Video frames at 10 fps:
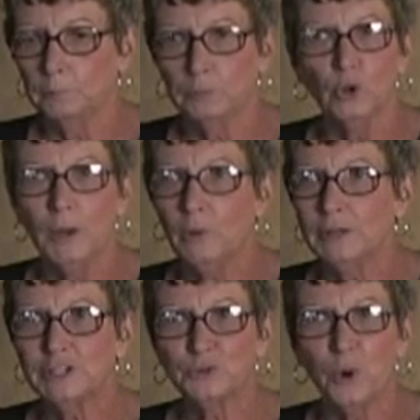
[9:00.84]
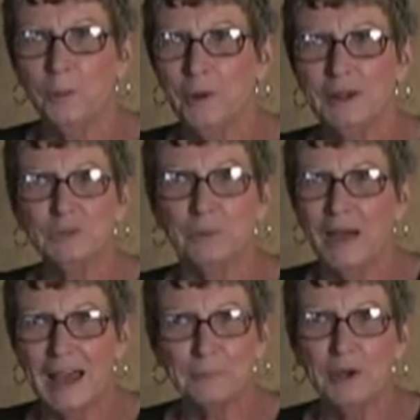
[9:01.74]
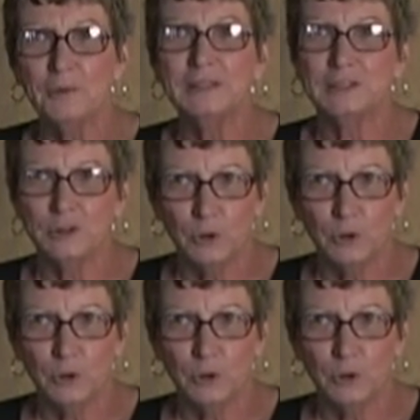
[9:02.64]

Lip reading: blueberries, strawberries, blackberries.